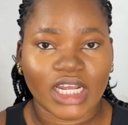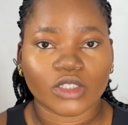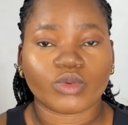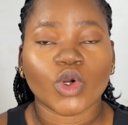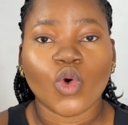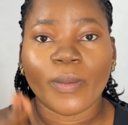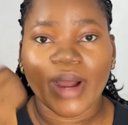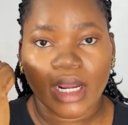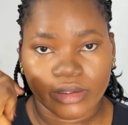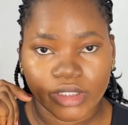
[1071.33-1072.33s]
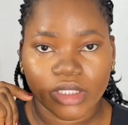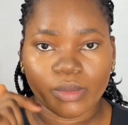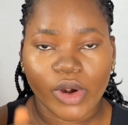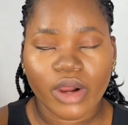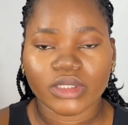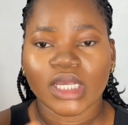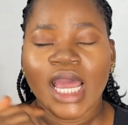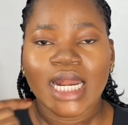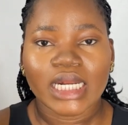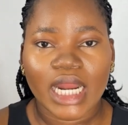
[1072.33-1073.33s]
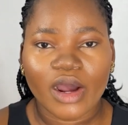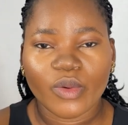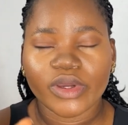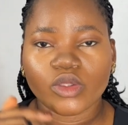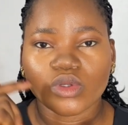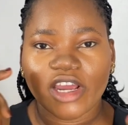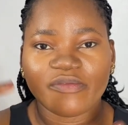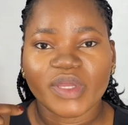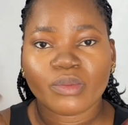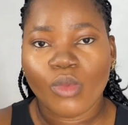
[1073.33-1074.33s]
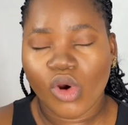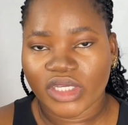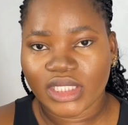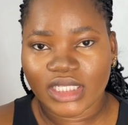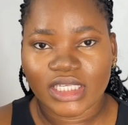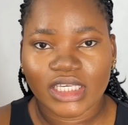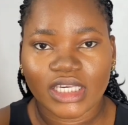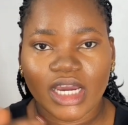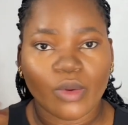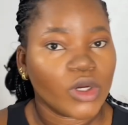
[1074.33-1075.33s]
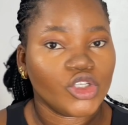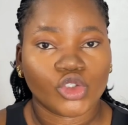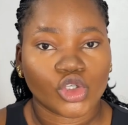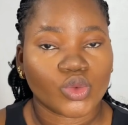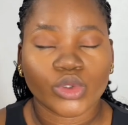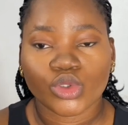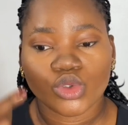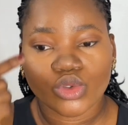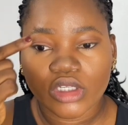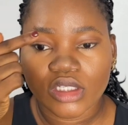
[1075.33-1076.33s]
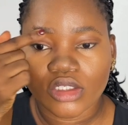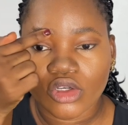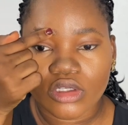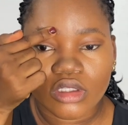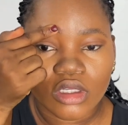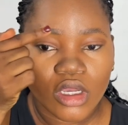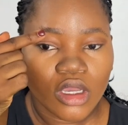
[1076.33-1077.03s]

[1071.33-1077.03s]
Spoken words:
that, we go back to the brows. Now it would have been more sticky, and what you just want to do is just